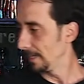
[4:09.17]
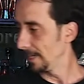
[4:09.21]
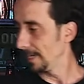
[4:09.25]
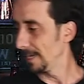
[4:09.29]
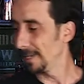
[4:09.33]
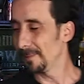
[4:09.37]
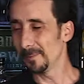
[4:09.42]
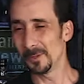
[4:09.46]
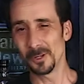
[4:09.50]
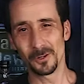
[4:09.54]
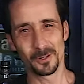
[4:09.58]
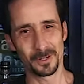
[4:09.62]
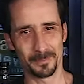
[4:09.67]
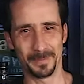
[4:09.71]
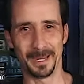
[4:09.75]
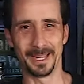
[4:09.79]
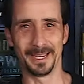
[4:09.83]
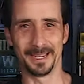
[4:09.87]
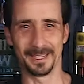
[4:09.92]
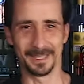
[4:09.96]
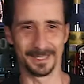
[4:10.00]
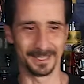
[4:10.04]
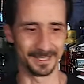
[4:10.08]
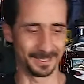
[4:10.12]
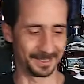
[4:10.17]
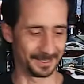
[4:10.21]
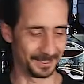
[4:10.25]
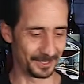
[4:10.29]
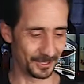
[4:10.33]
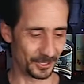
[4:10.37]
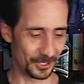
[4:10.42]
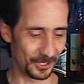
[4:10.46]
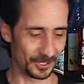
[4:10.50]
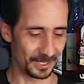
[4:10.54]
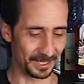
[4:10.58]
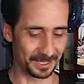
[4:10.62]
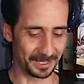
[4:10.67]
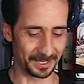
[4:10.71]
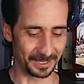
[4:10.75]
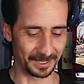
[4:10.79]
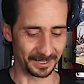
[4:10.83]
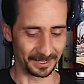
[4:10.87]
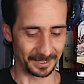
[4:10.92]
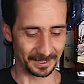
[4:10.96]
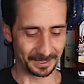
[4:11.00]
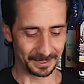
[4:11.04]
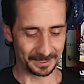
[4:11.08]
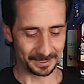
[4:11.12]
I'm gonna make a, uh, just
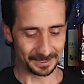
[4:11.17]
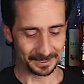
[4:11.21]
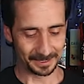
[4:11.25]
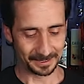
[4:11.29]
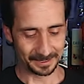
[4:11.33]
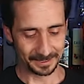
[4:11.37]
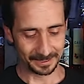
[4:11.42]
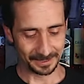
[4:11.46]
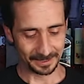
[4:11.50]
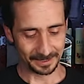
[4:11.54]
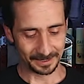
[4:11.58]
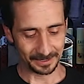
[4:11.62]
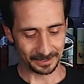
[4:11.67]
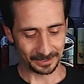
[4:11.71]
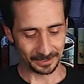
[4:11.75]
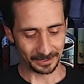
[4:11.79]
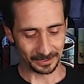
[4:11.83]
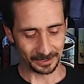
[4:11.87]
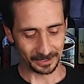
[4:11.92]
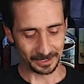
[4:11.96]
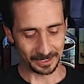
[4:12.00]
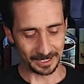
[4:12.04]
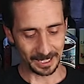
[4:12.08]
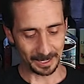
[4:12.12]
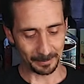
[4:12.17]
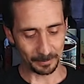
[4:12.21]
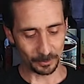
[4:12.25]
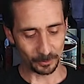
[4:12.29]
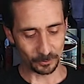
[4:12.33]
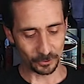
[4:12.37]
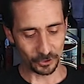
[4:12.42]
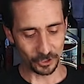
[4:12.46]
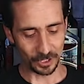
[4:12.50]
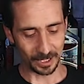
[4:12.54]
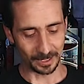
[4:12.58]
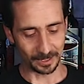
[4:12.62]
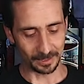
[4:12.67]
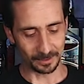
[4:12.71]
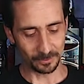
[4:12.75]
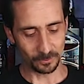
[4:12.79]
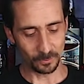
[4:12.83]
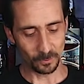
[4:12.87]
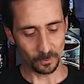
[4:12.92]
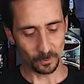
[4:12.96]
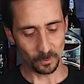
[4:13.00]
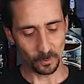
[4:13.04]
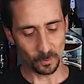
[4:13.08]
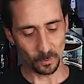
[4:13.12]
a double check.
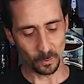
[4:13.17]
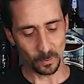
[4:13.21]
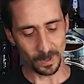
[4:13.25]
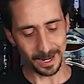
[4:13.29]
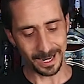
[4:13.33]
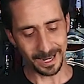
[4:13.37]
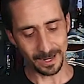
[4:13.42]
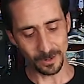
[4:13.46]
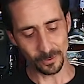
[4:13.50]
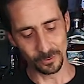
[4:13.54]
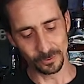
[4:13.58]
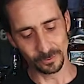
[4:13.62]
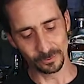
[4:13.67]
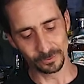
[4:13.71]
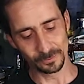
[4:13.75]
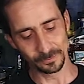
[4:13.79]
Well,